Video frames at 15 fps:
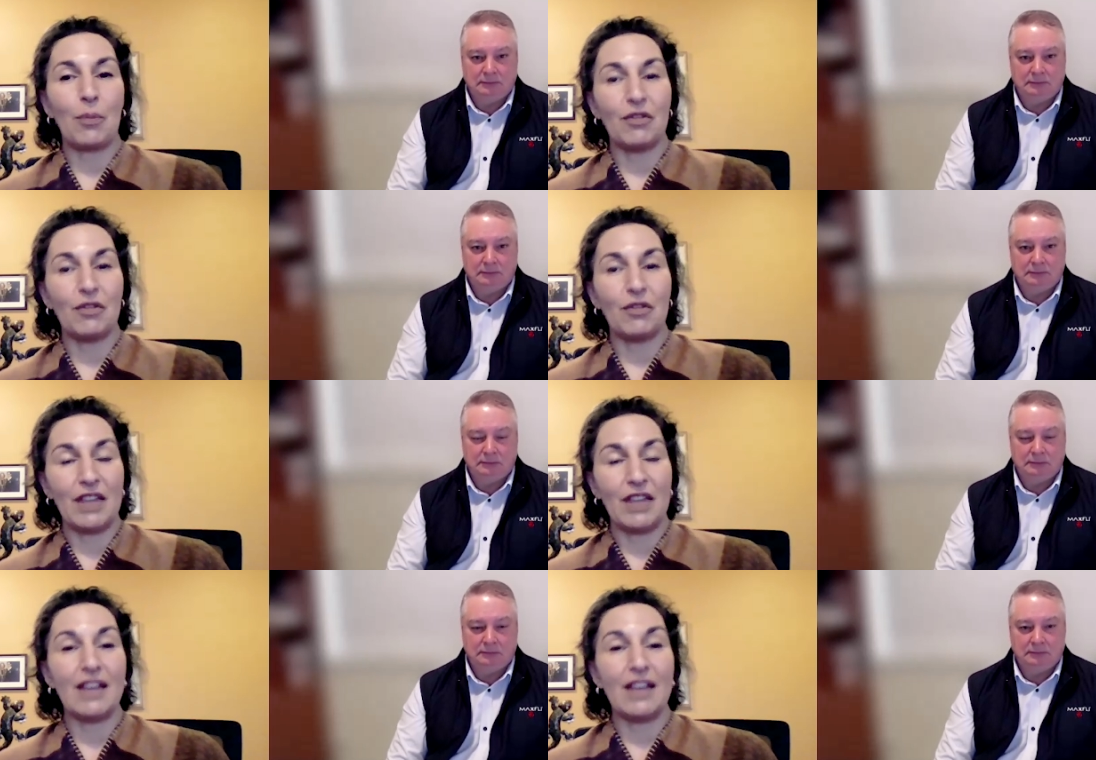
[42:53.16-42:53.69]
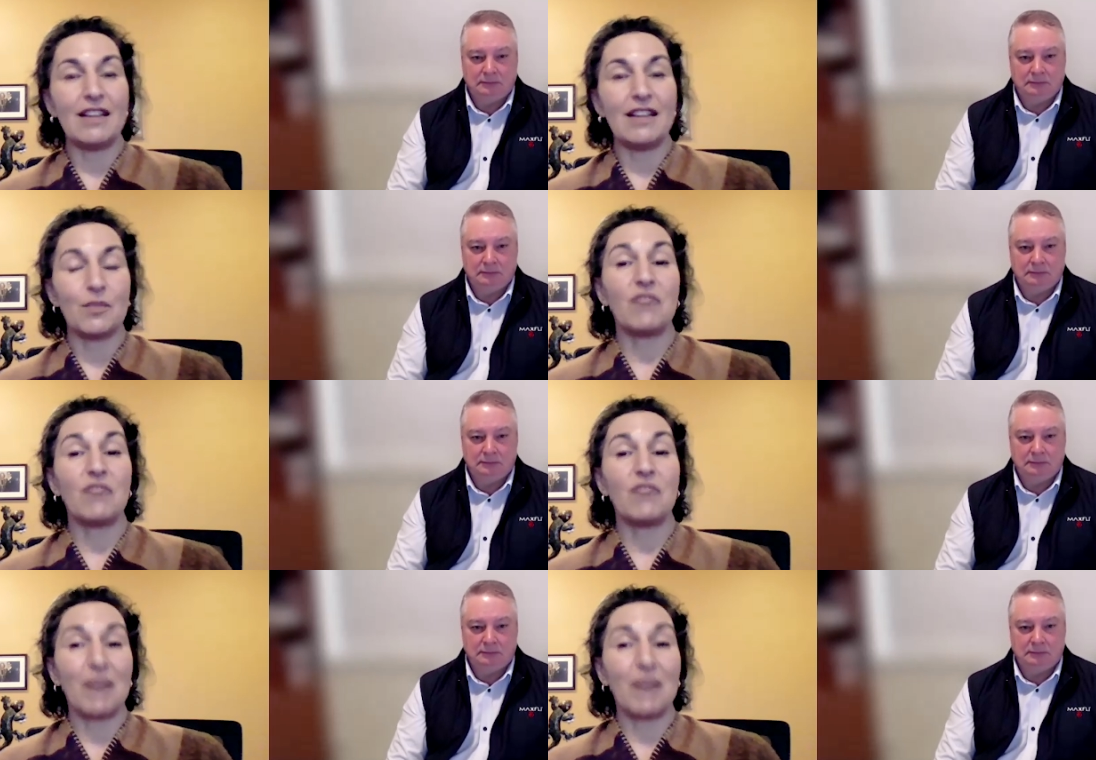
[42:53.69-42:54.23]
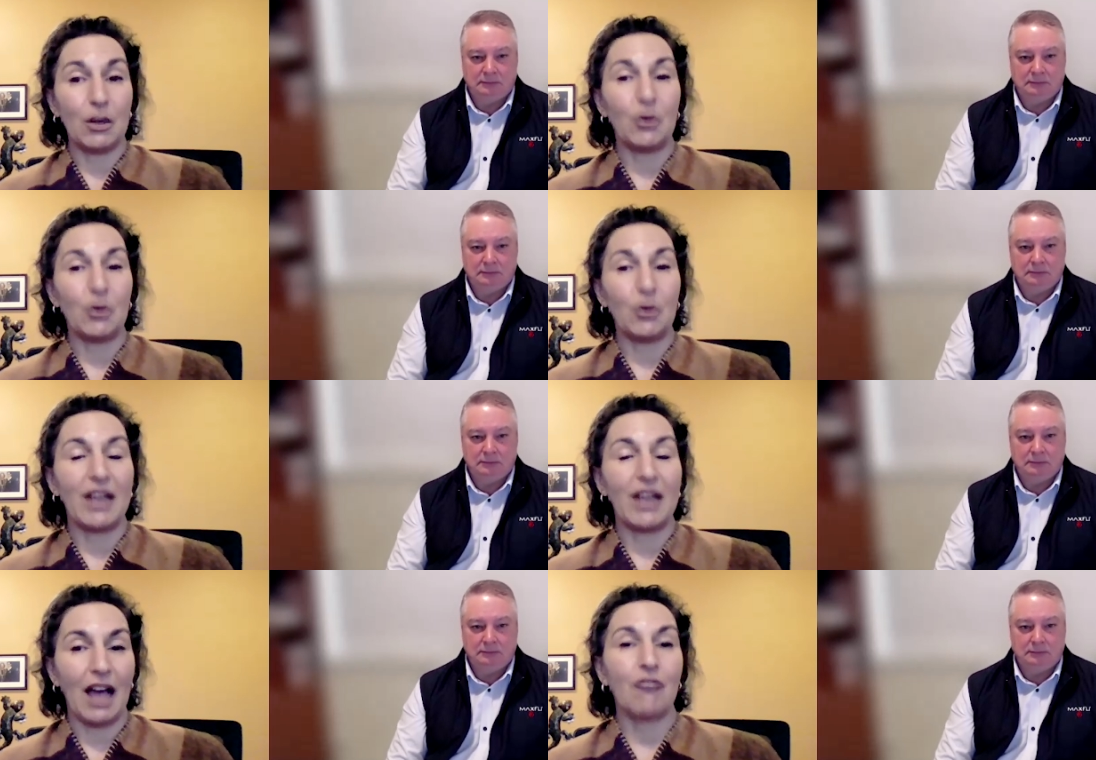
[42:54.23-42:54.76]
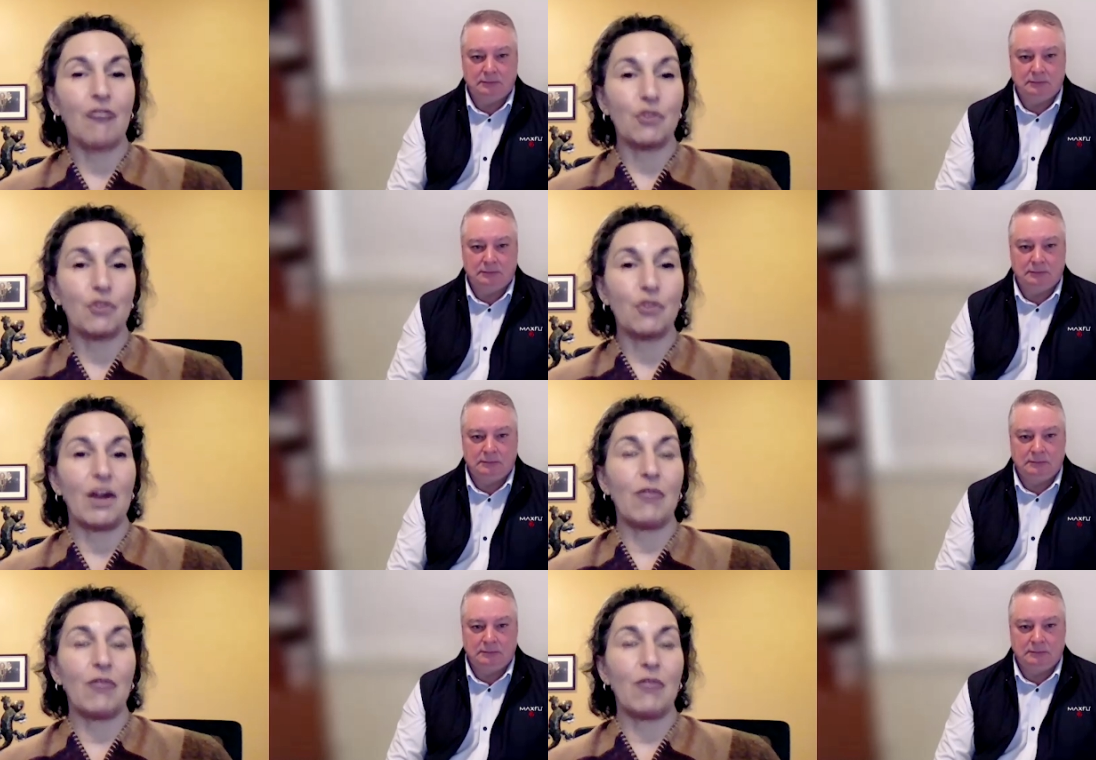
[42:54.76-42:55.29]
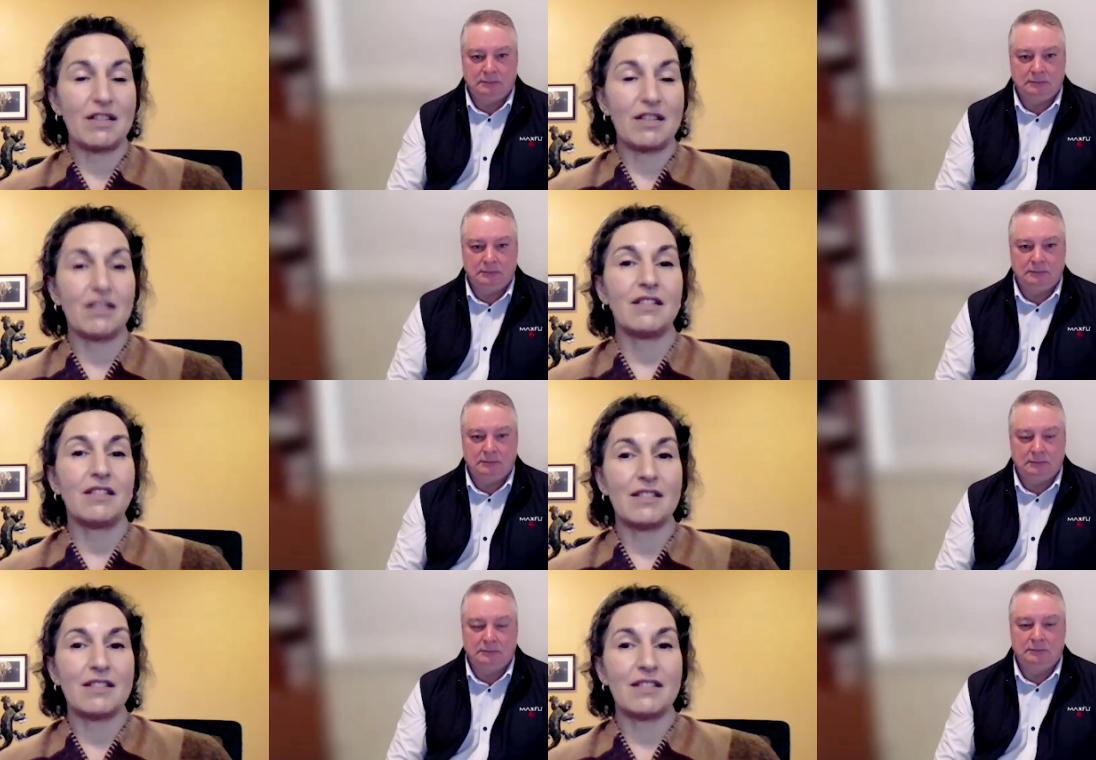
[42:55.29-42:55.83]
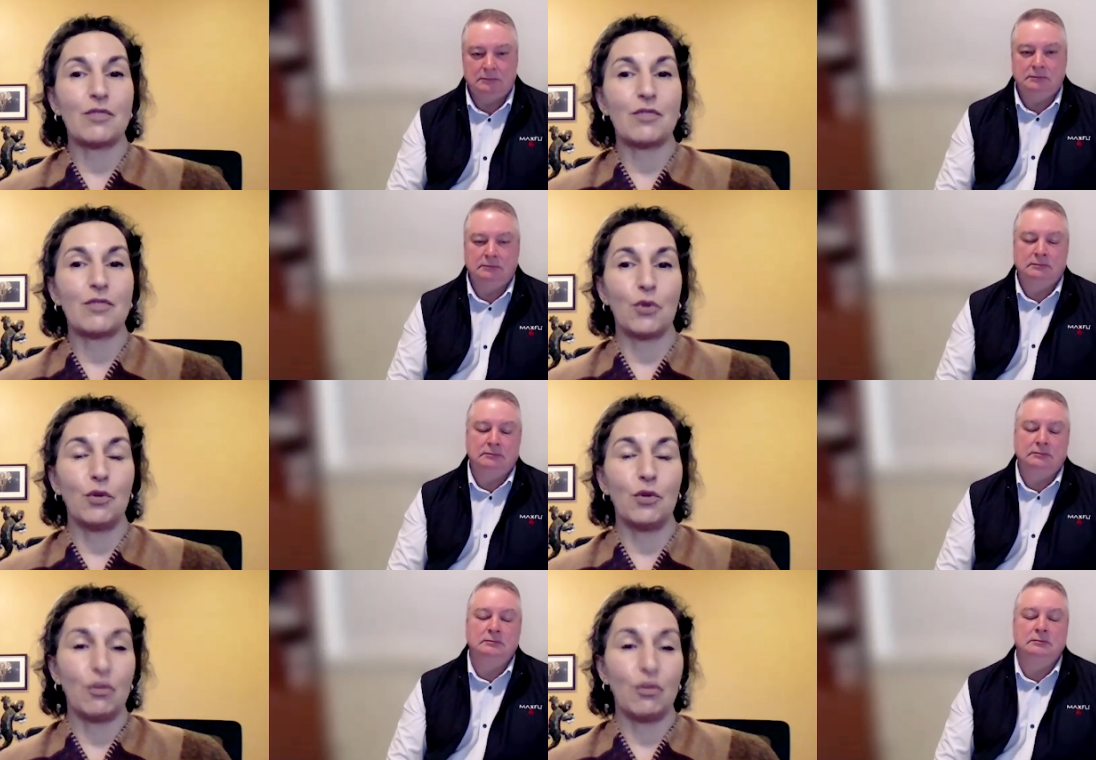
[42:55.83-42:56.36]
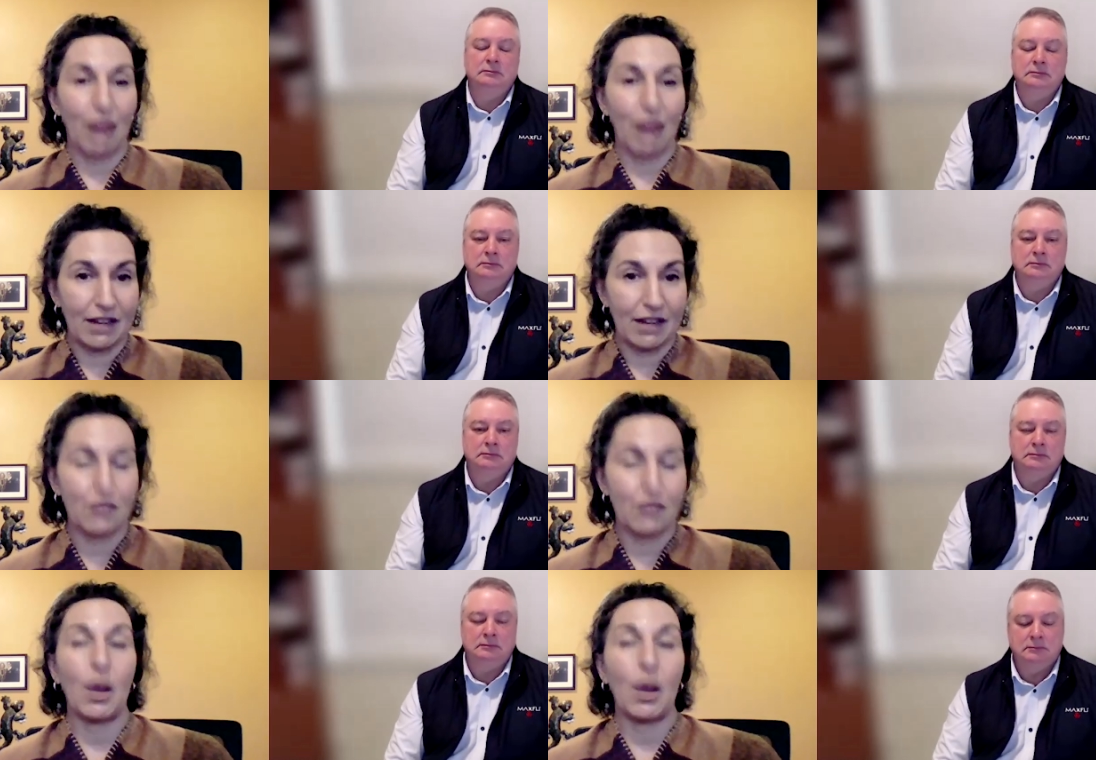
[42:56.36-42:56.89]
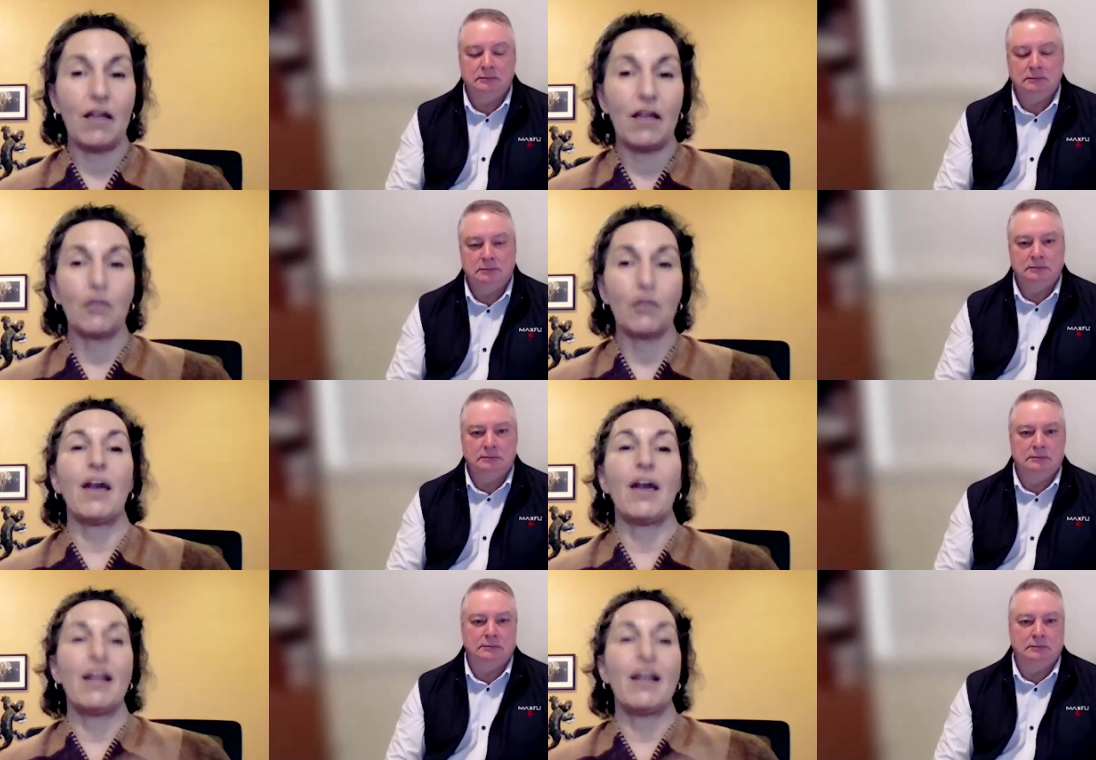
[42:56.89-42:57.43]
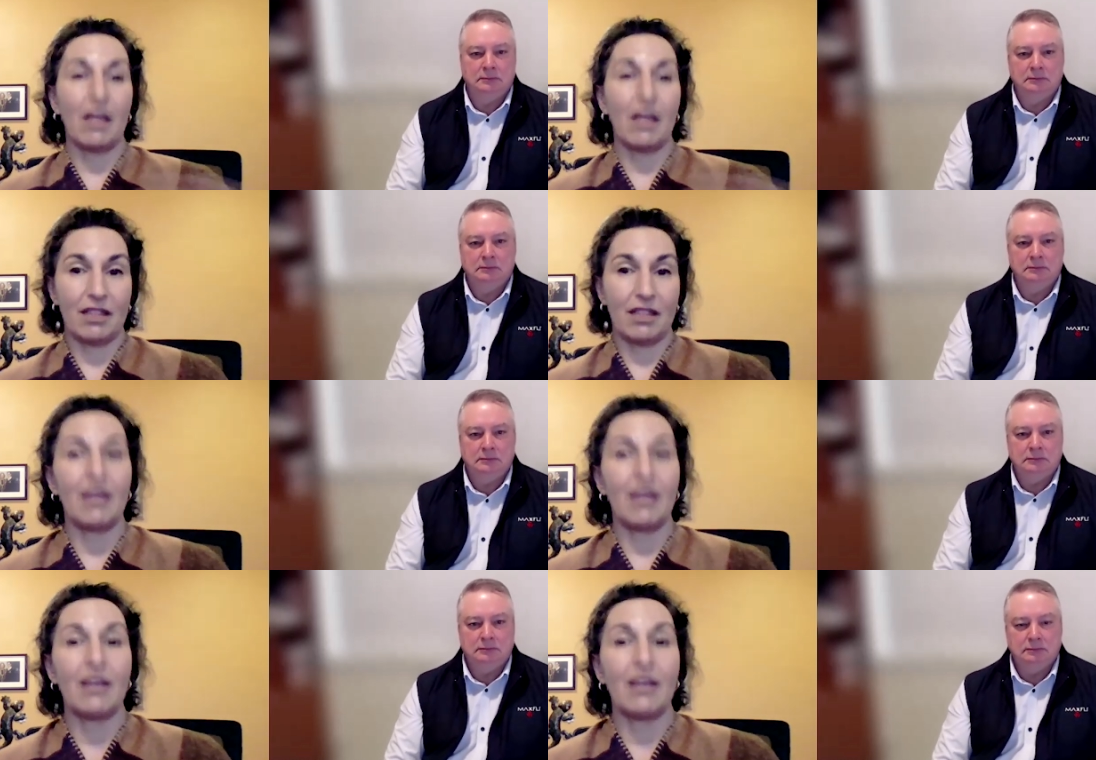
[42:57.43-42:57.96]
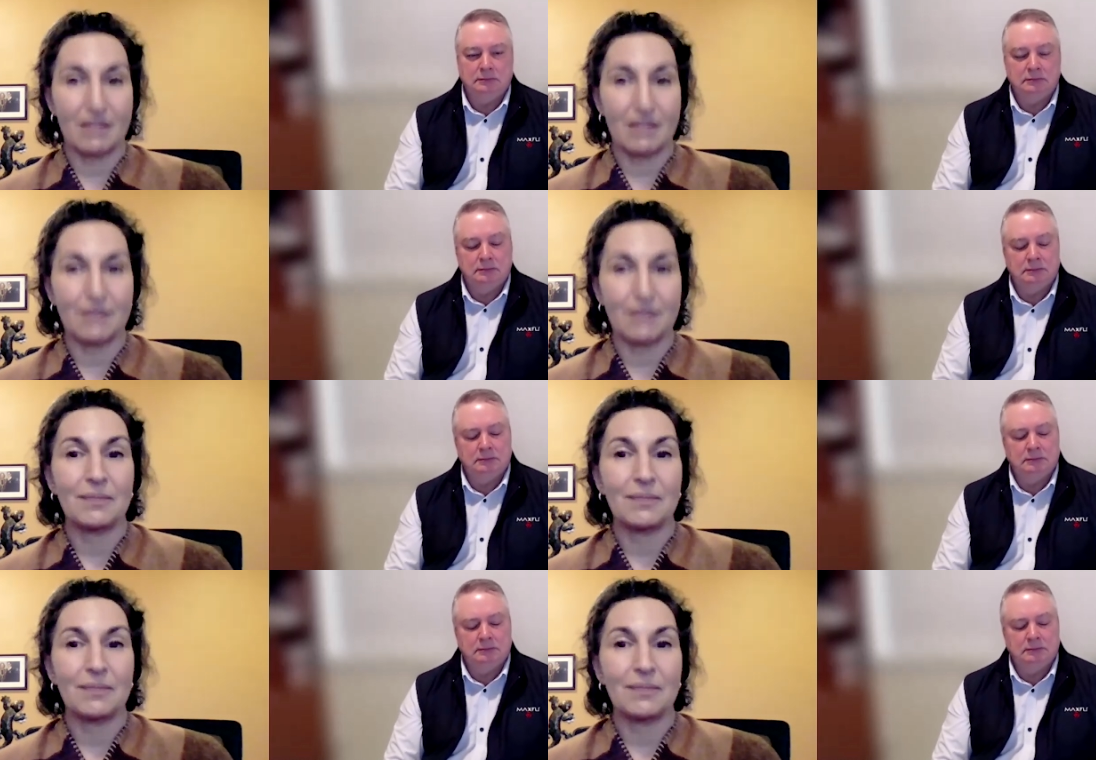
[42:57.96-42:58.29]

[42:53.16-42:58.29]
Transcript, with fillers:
Speaker 1: of years we've been looking after our residents through the rates waiver and other things.